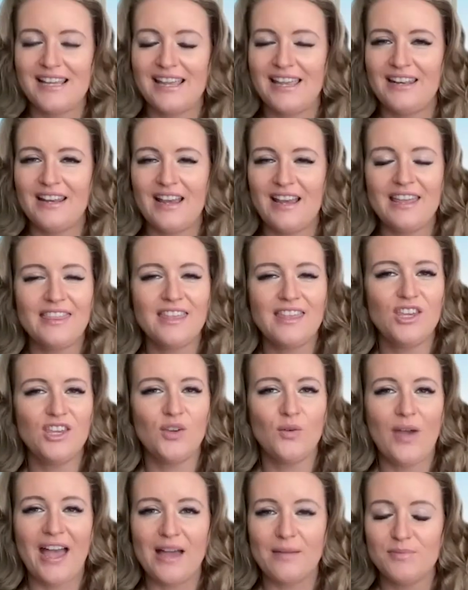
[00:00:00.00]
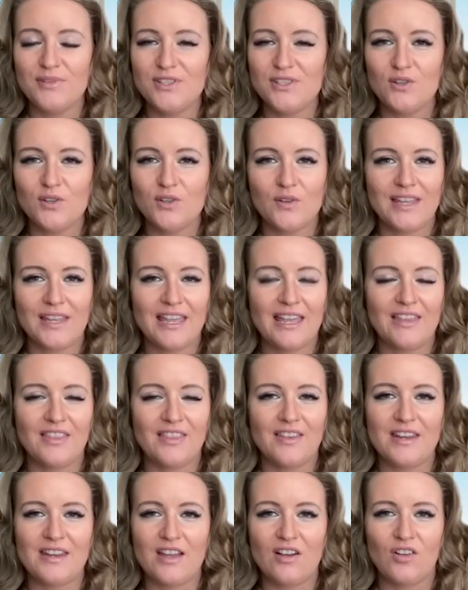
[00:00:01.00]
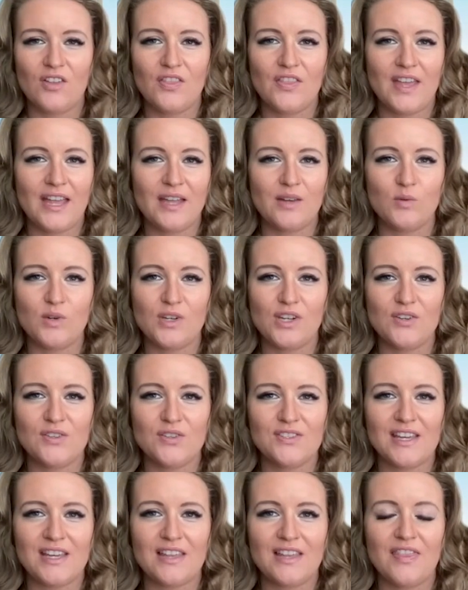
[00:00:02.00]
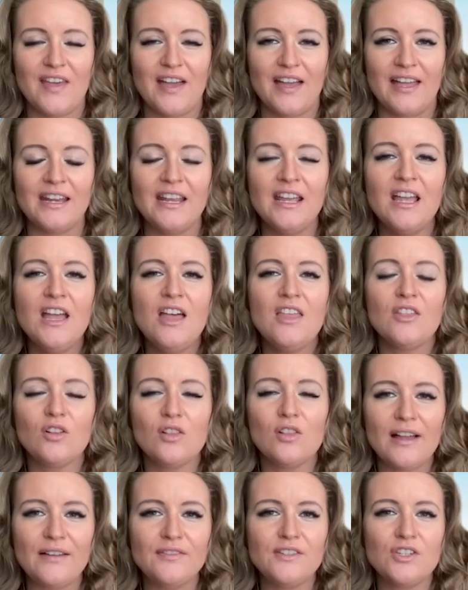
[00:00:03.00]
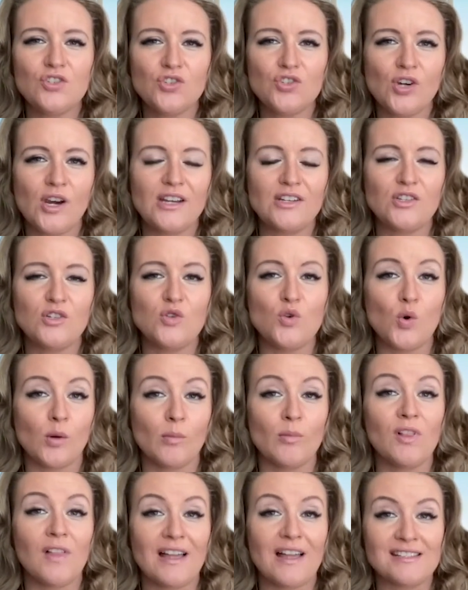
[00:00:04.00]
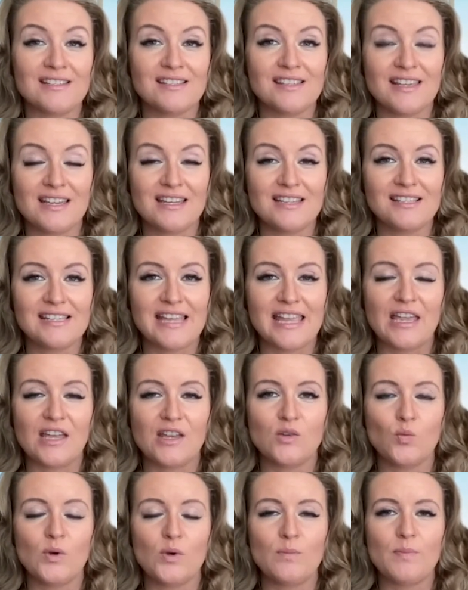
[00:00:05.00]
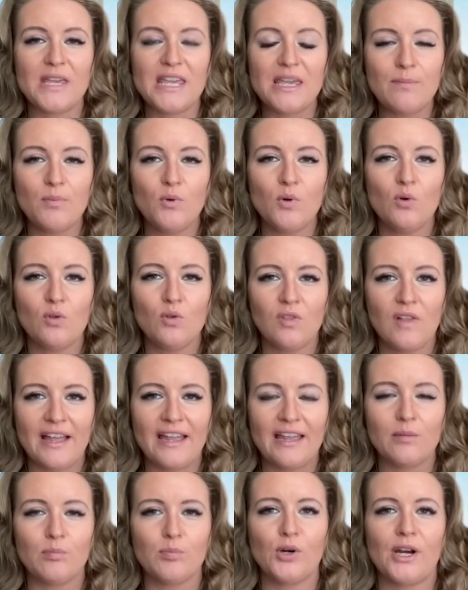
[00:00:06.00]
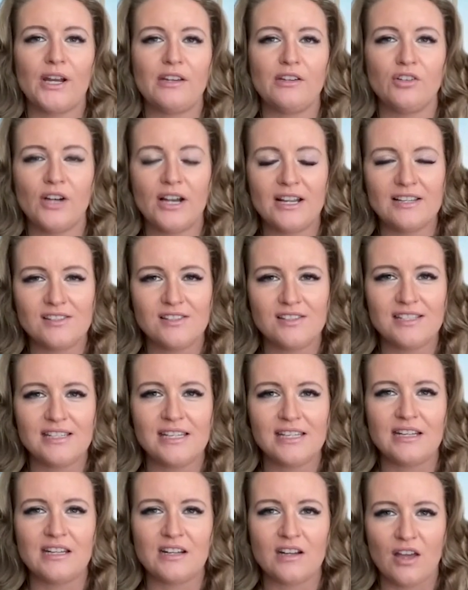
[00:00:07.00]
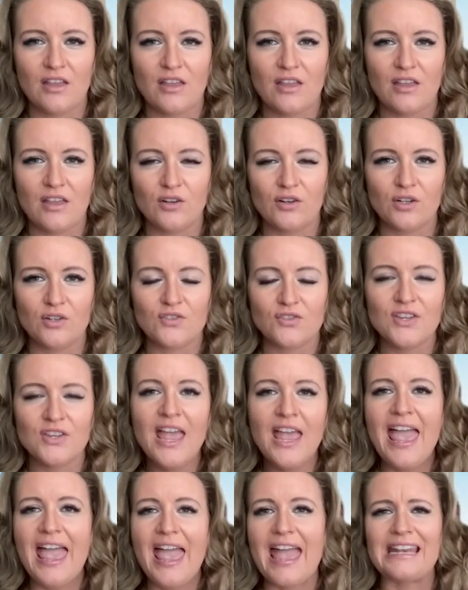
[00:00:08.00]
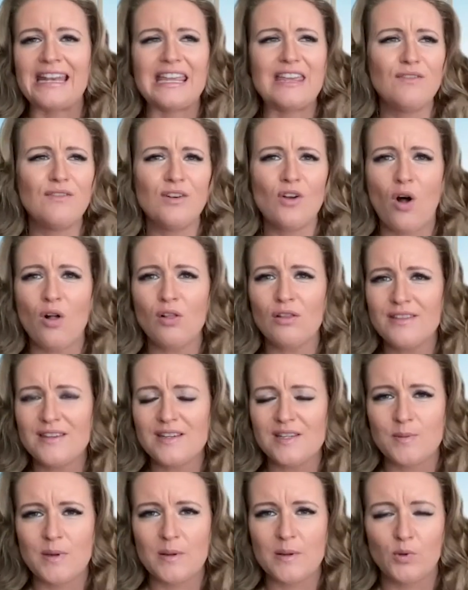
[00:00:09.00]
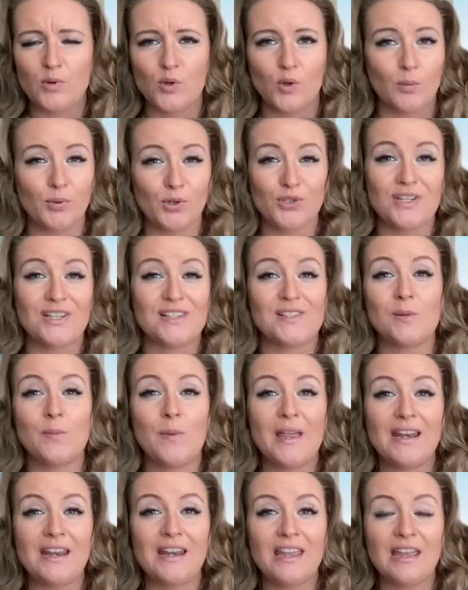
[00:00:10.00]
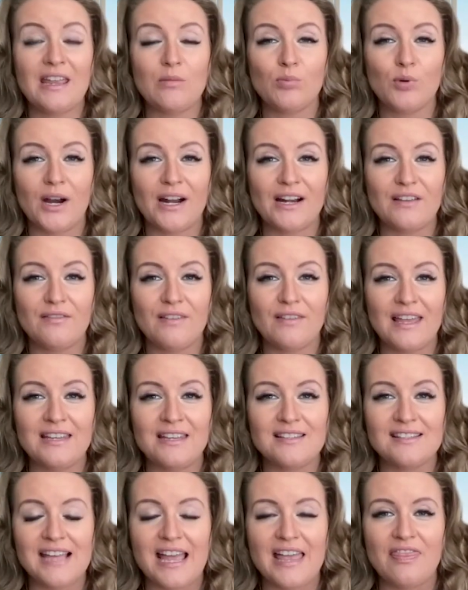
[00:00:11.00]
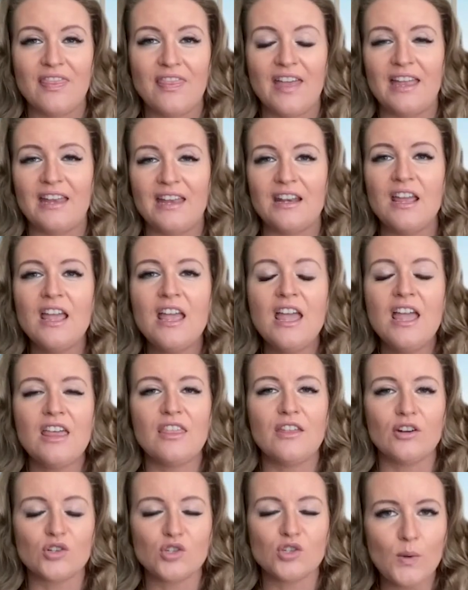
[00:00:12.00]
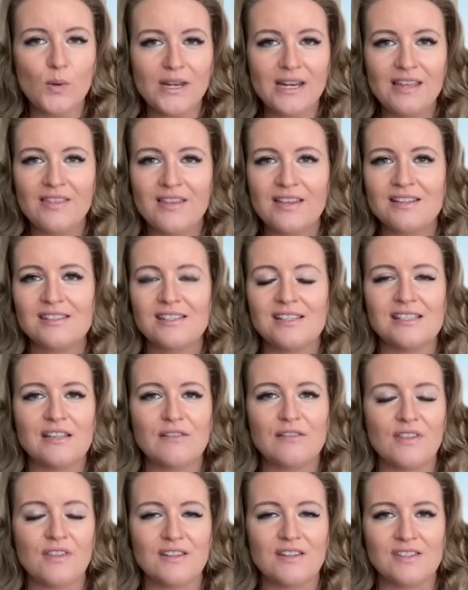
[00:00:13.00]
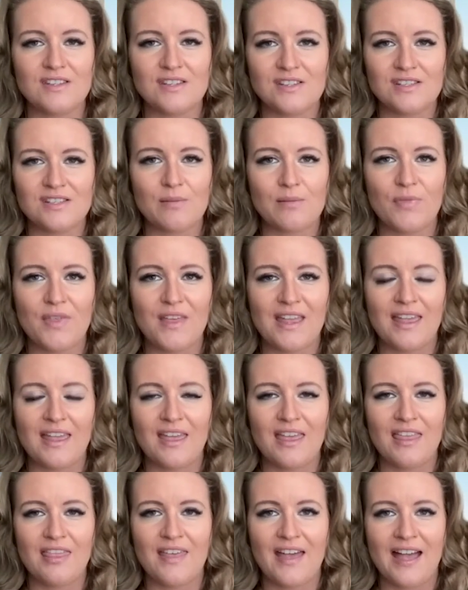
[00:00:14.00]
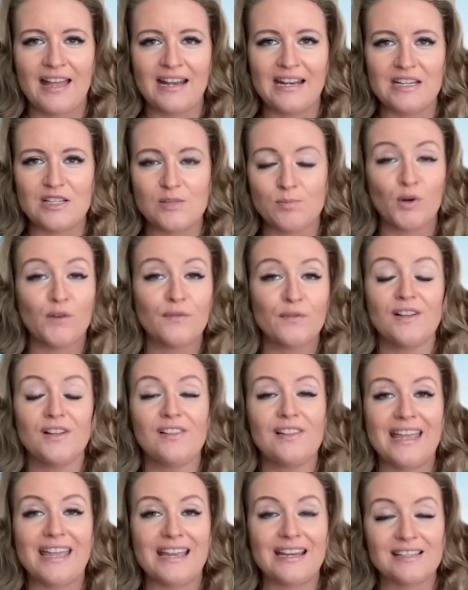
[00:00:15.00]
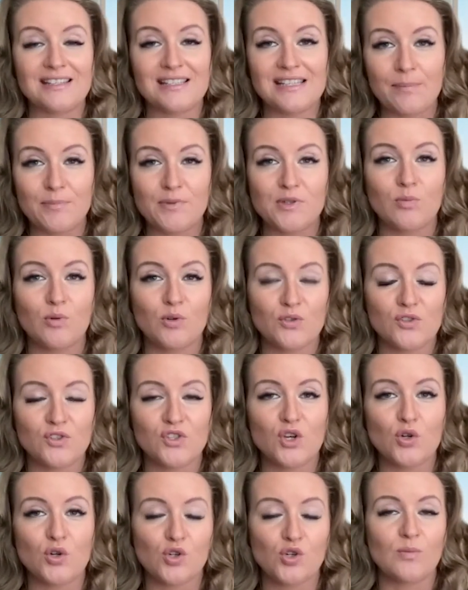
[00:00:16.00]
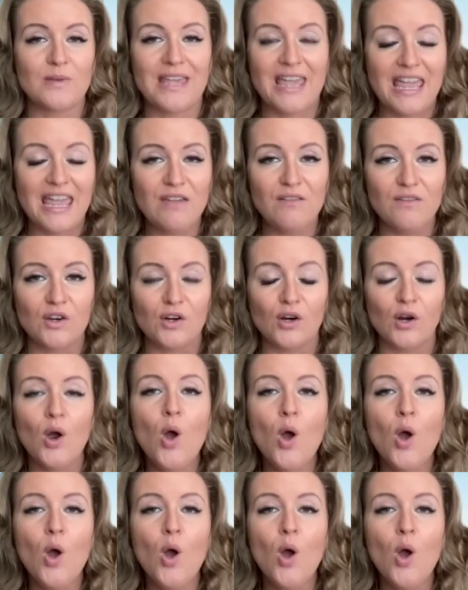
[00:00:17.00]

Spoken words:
And I think you absolutely hit the nail on the head when you said that the left is trying to normalize this. And when people like Brian Krasenstein and others, and even all of these people who are participating in Pride events, and then they're tweeting this as if this is something that is perfectly acceptable social behavior,